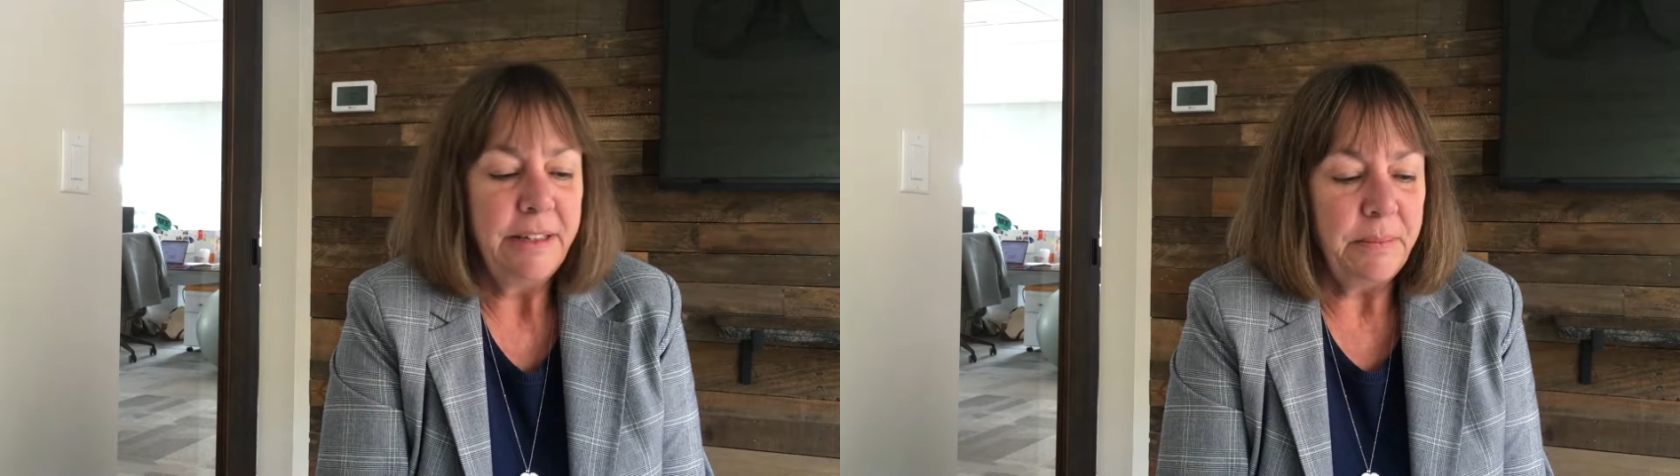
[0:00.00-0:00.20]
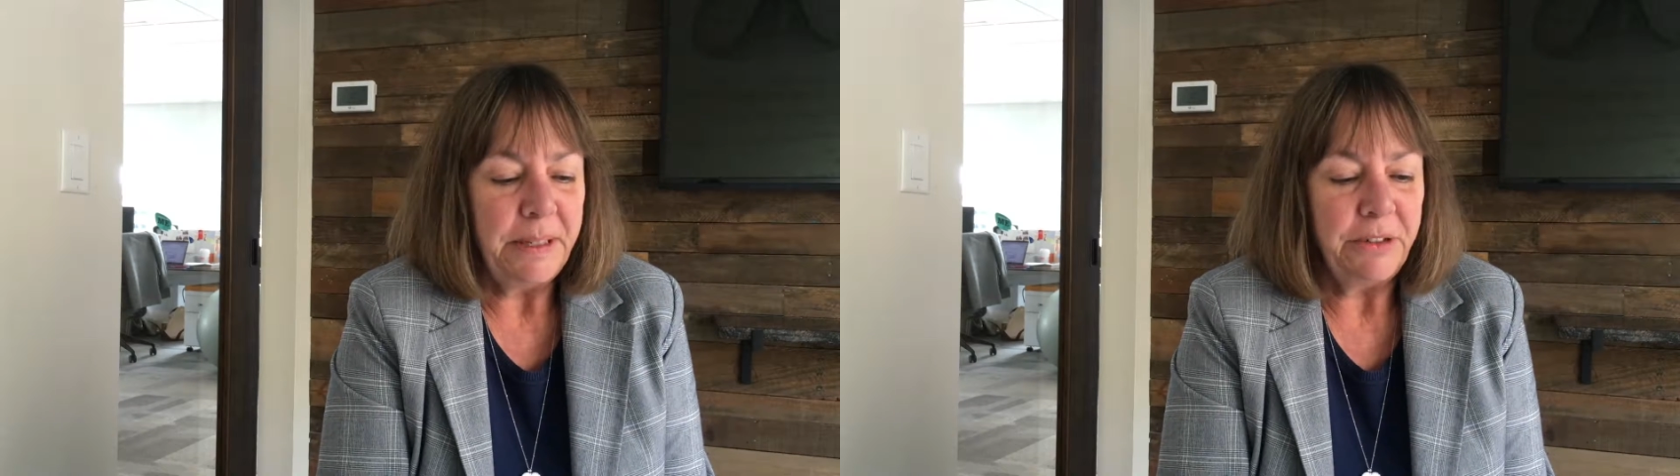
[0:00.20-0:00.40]

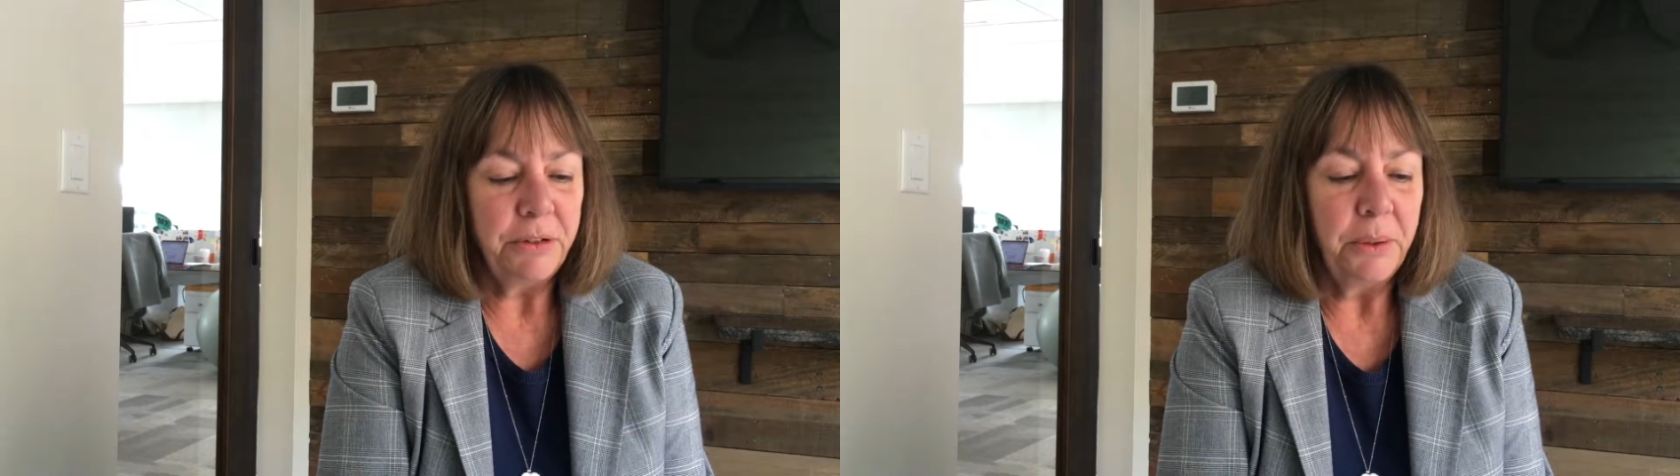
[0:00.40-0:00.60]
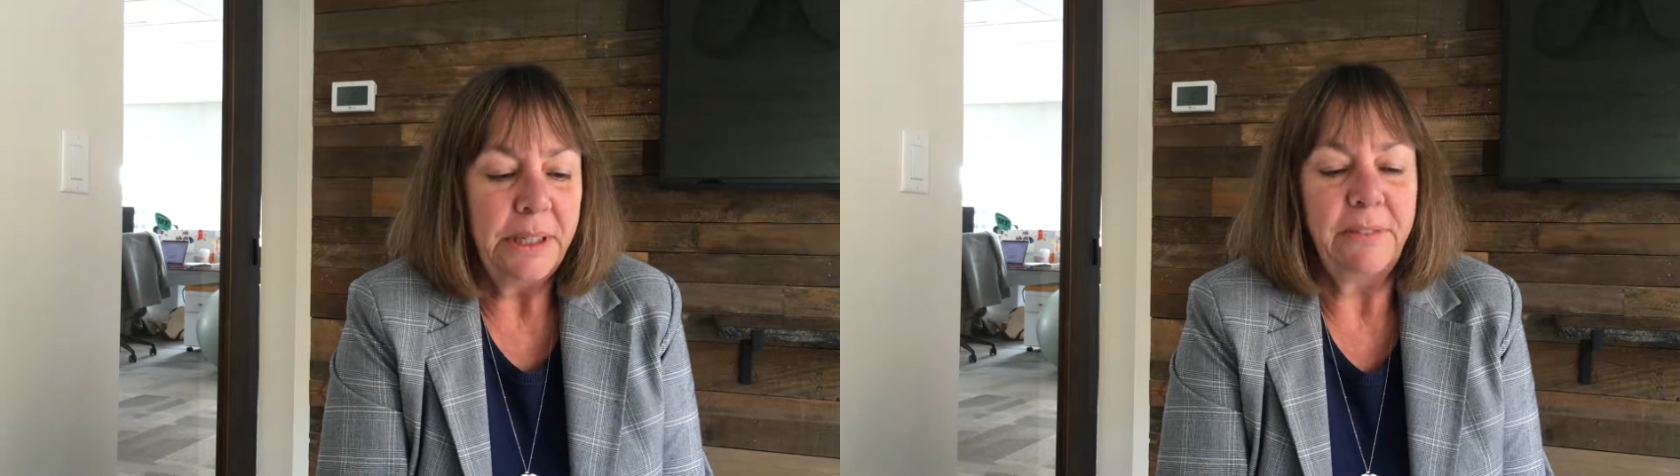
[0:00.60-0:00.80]
To be
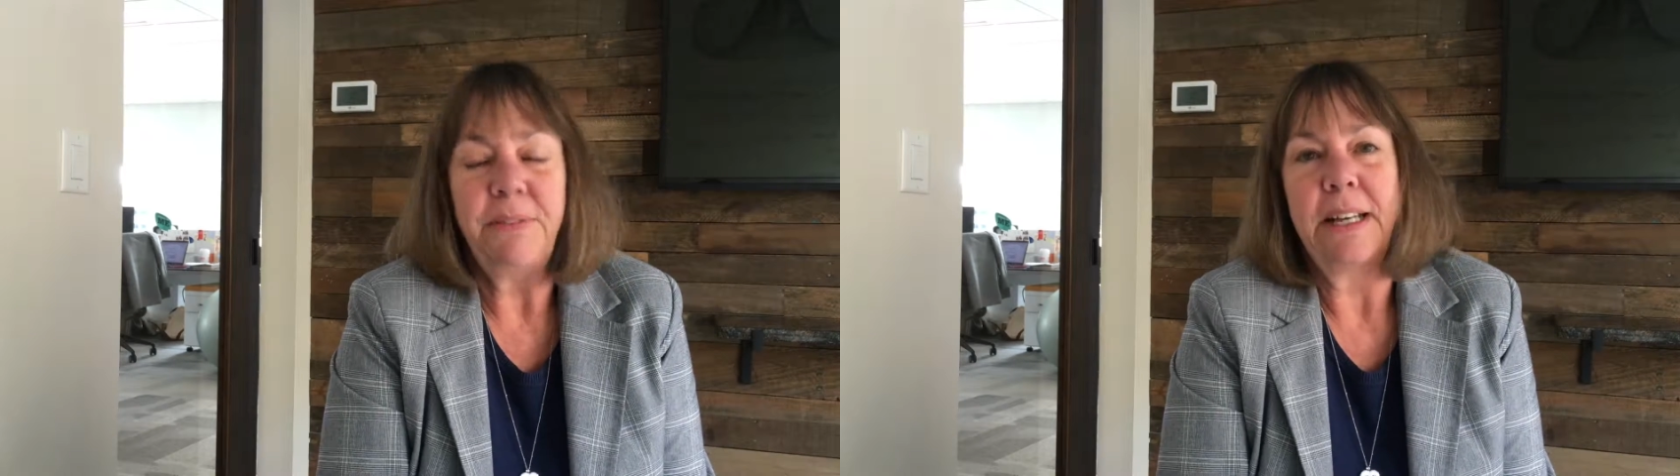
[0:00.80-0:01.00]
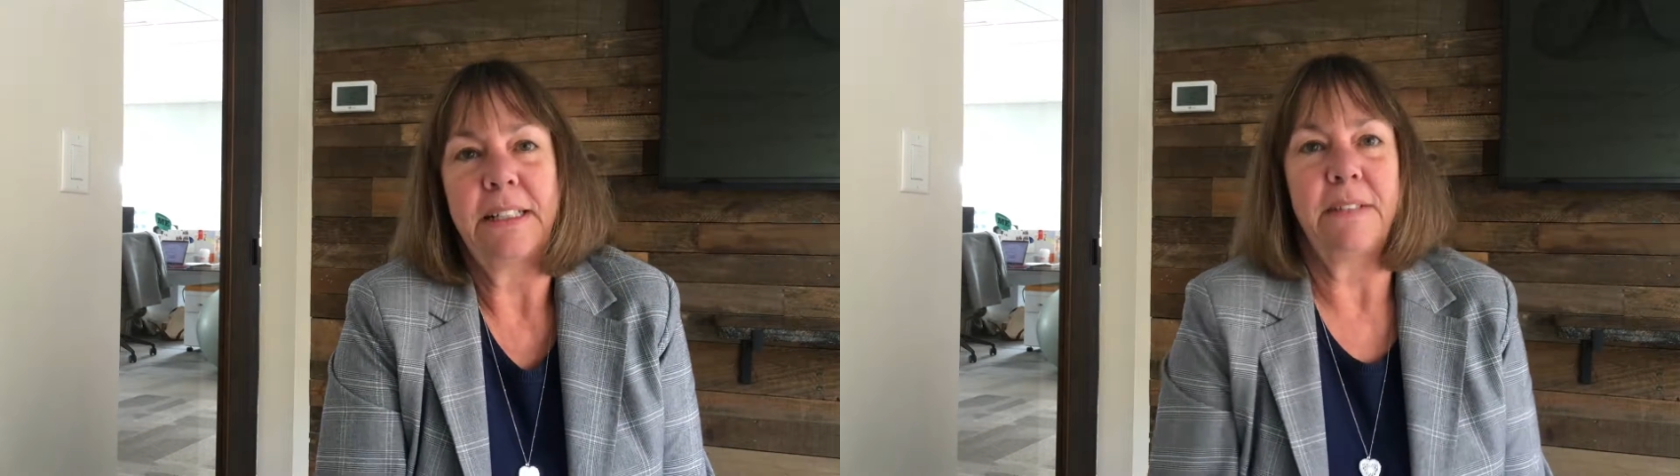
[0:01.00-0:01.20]
truly
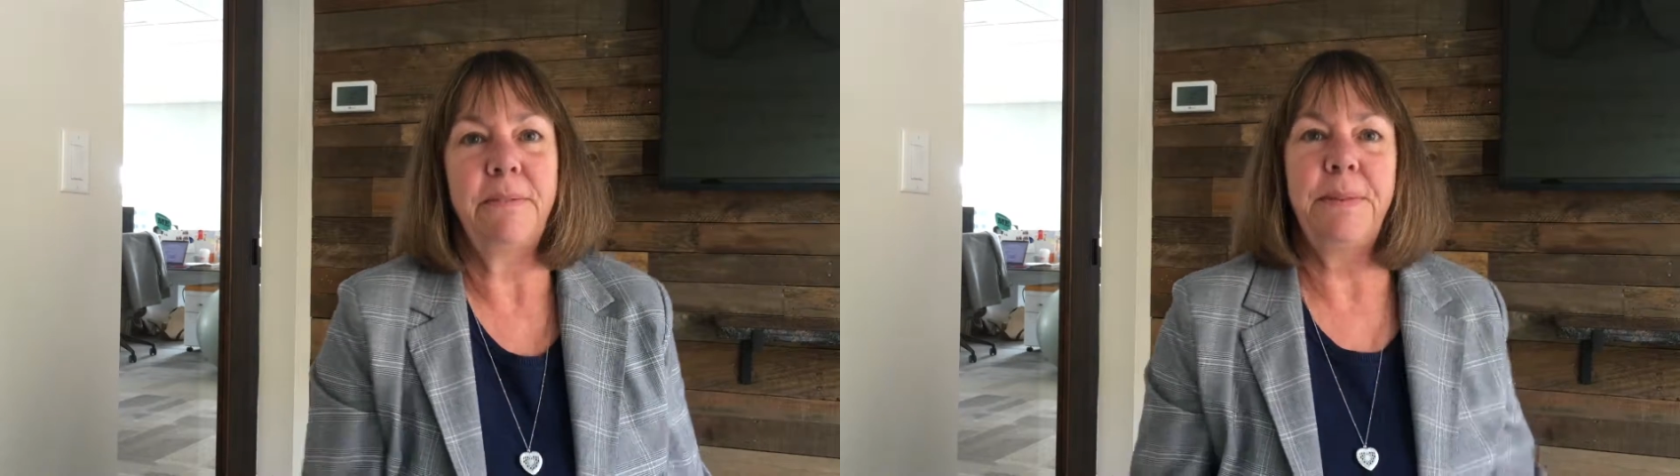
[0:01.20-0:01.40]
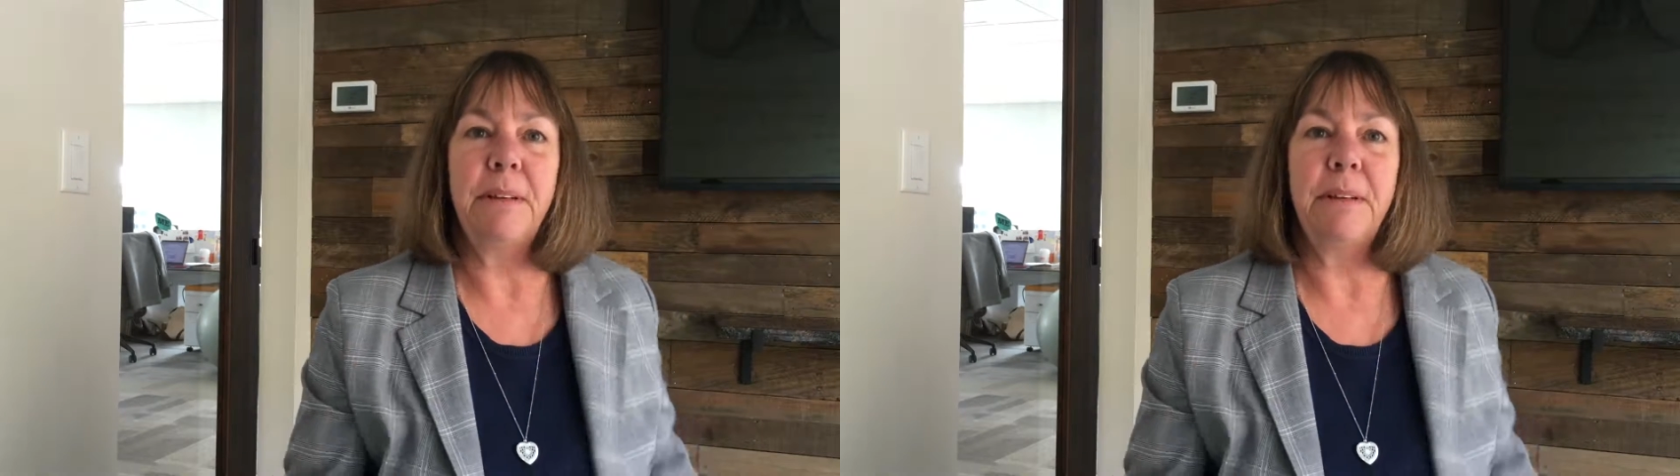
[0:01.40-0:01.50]
effective,